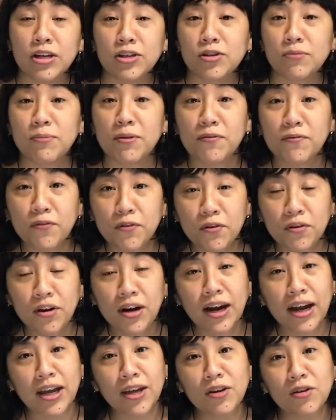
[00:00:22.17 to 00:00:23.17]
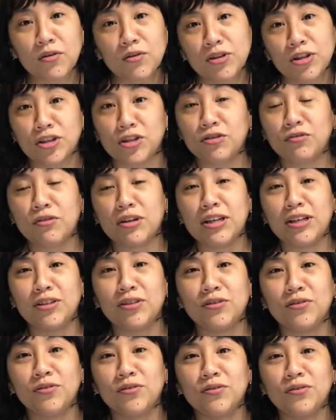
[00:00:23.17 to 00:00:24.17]
So before I go
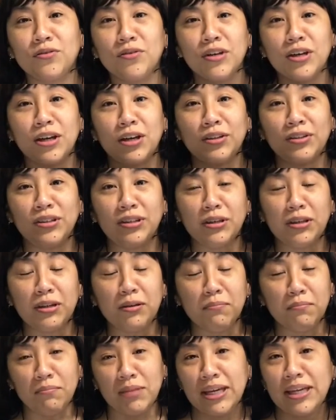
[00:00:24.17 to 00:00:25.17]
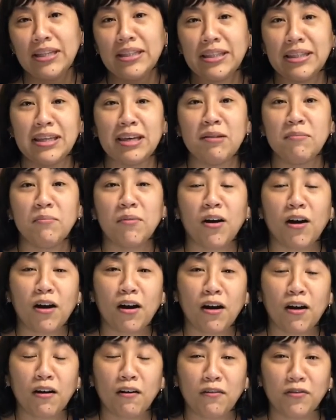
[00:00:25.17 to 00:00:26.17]
straight to the main theme
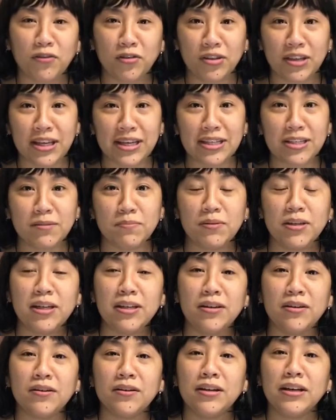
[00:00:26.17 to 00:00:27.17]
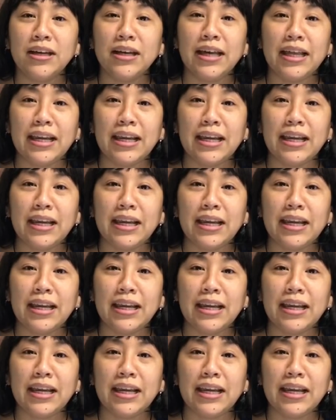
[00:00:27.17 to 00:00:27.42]
of today's video,